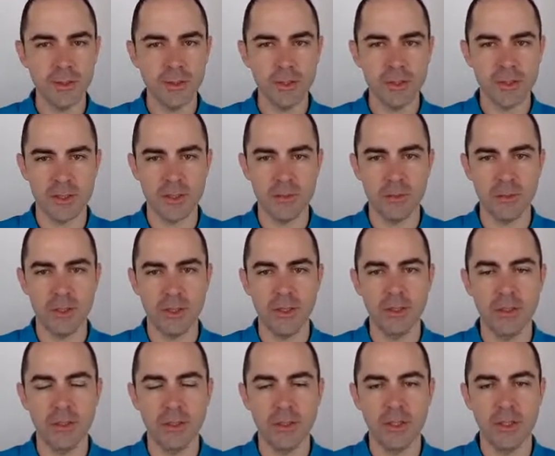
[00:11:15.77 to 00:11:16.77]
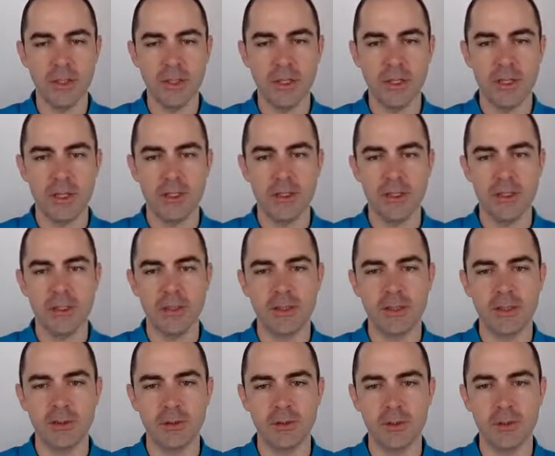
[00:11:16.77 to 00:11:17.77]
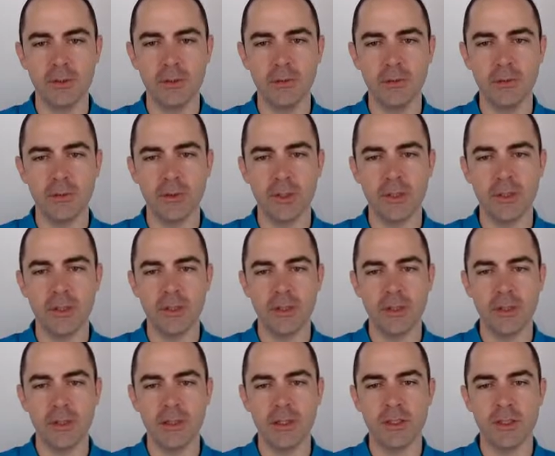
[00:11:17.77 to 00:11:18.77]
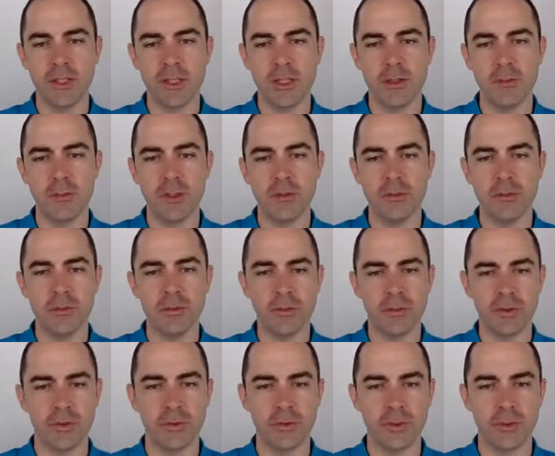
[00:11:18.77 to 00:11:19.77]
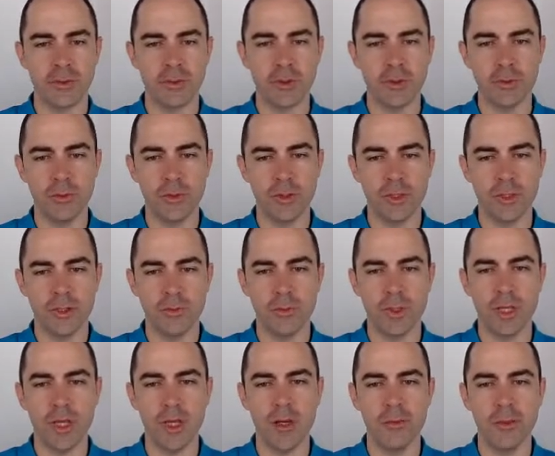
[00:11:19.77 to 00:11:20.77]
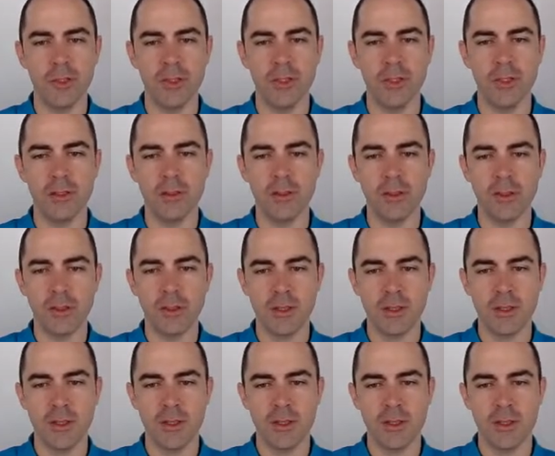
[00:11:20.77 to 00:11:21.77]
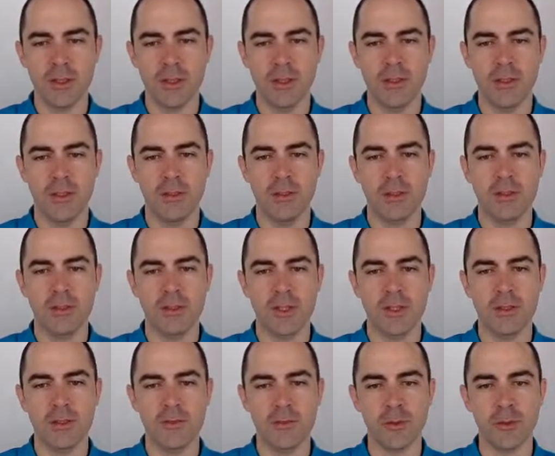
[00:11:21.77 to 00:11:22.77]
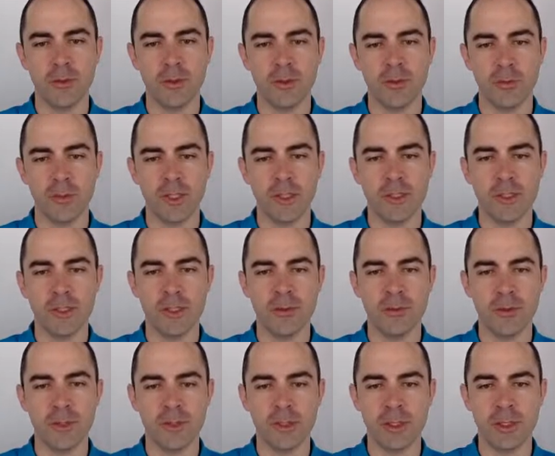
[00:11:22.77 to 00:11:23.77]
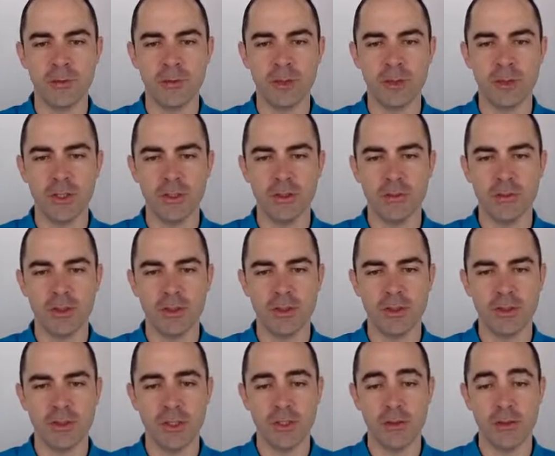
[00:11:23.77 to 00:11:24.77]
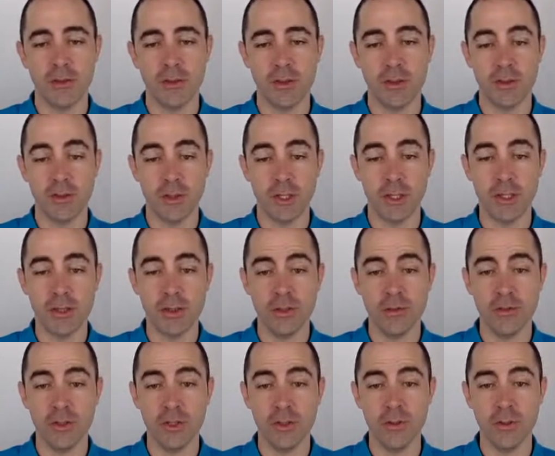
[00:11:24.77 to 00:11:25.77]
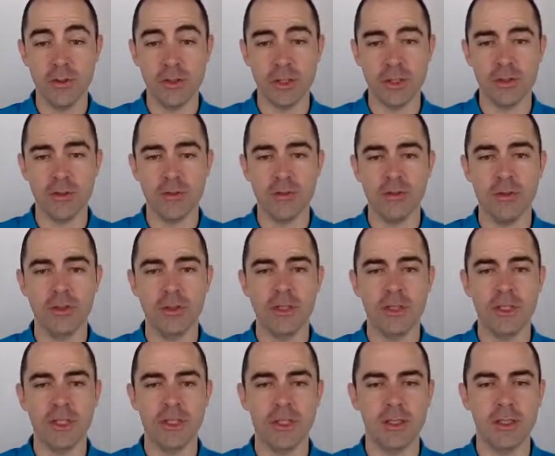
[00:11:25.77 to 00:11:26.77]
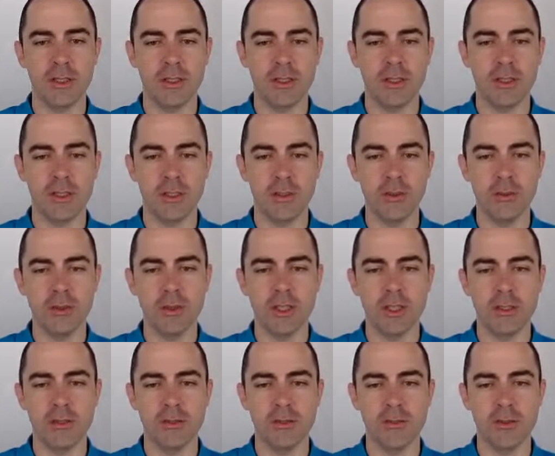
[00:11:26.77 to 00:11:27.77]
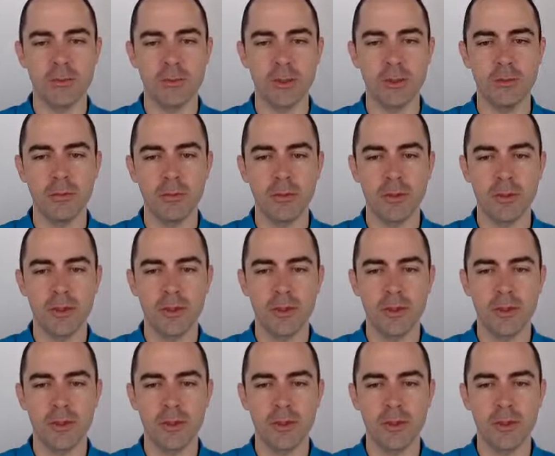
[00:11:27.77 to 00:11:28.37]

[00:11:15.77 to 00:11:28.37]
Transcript: step one. And then in step two, what we need is an update rule. So what we do is that we update the state of the blob. Basically, we said what's the location of the new centroid and the new size of the blob